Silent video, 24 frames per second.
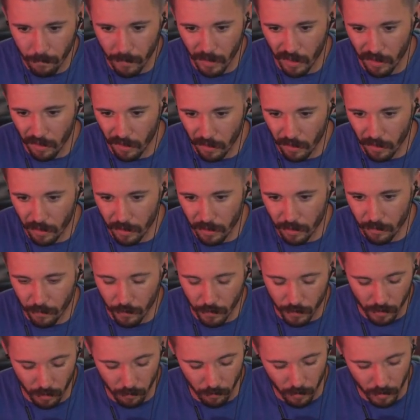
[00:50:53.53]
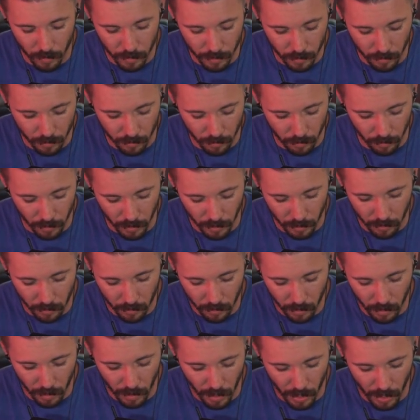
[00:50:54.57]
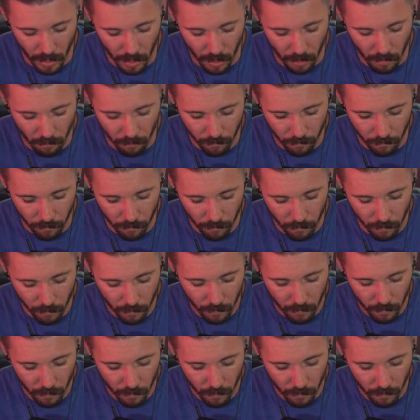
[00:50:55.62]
Because for some reason, the link that I have